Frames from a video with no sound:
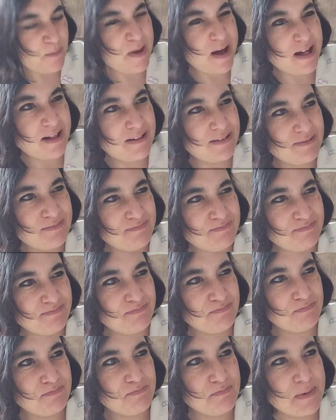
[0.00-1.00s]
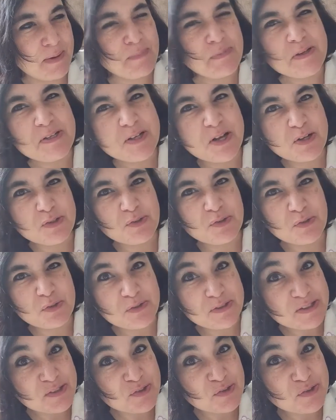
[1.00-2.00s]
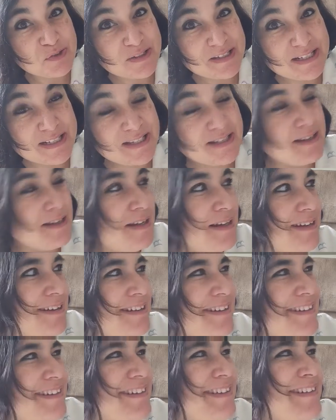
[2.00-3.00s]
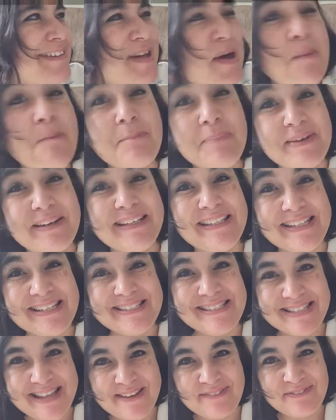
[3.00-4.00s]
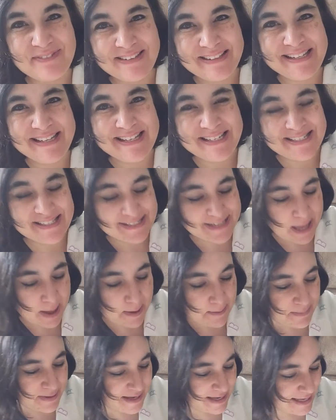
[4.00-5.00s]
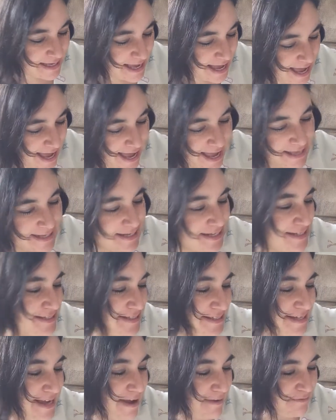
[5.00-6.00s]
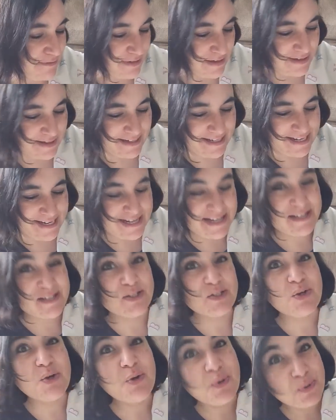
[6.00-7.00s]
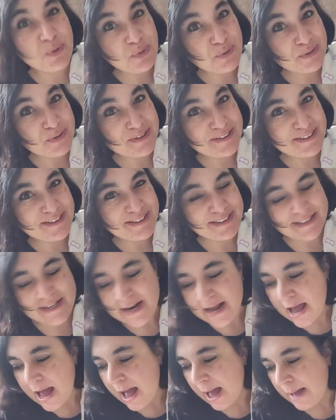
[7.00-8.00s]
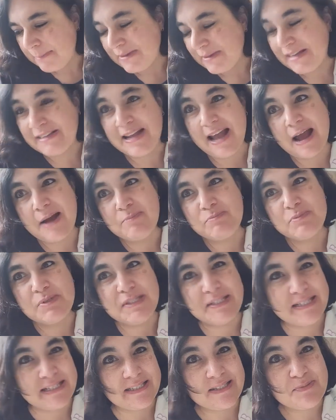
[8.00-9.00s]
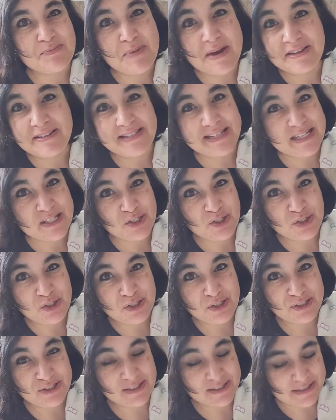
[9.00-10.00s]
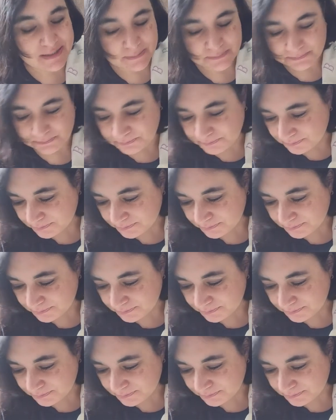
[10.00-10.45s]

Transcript: Well, maybe not truly, but it definitely is coming, and it definitely is cooler. I mean, I'm still in my t-shirts,